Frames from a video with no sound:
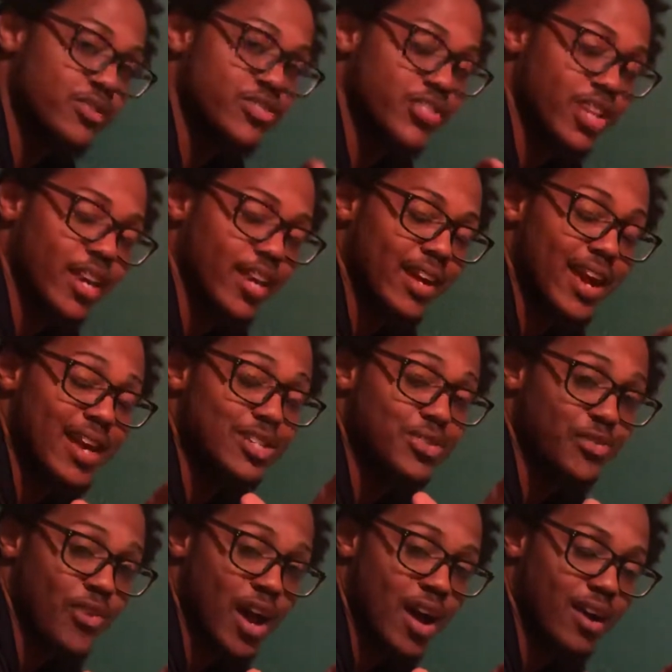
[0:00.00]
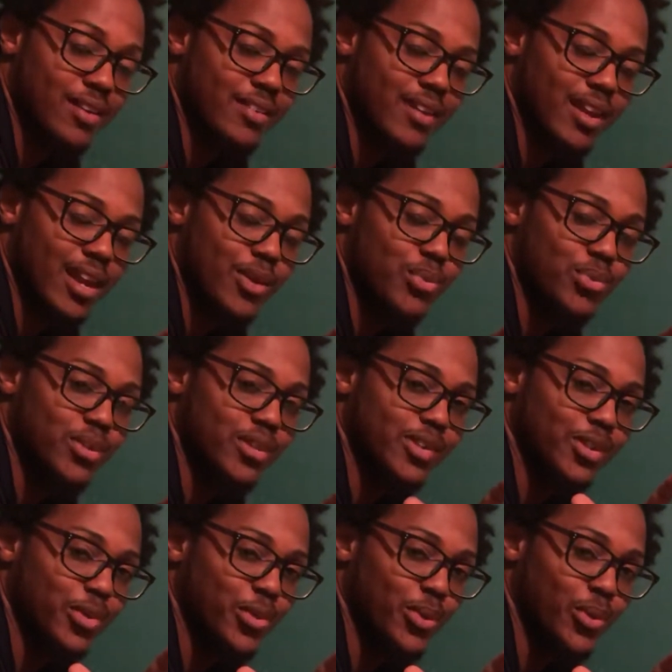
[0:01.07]
J has found a really
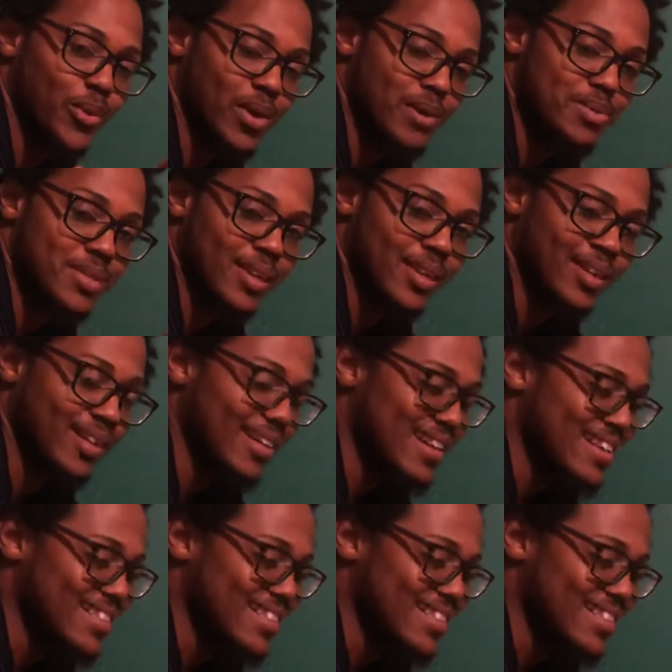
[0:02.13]
cool website